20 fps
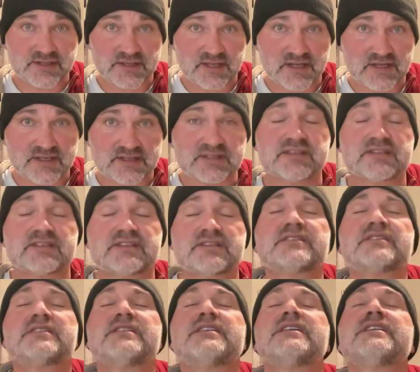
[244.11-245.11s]
this,
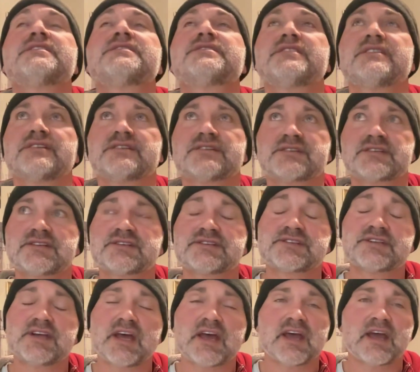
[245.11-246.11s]
this is to
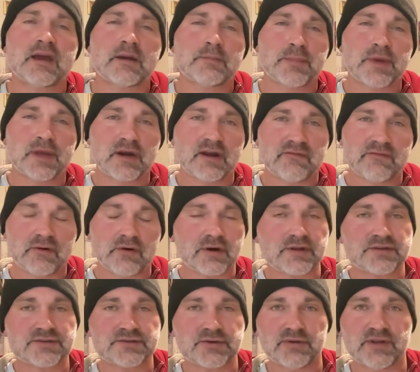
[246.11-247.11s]
say, I mean, I've
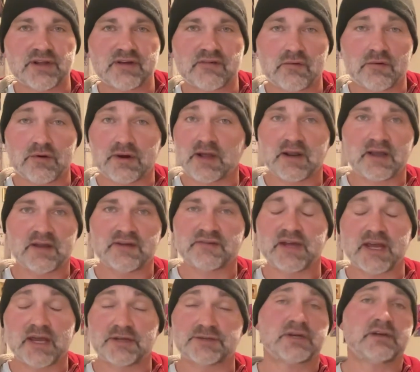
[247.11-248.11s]
already told everyone I had
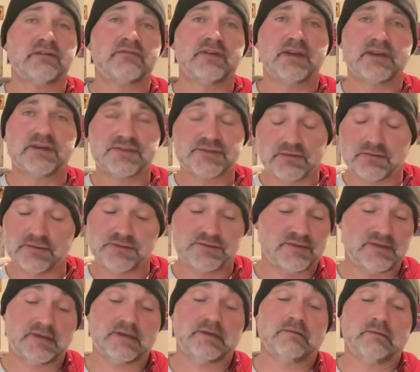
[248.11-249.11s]
H I V, so
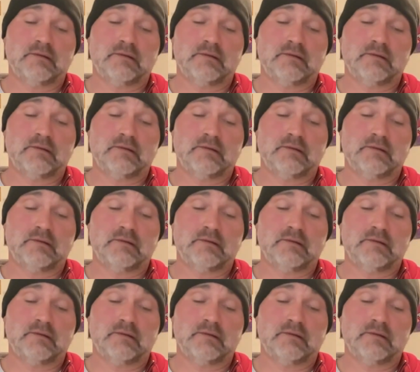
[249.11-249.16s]
it's like,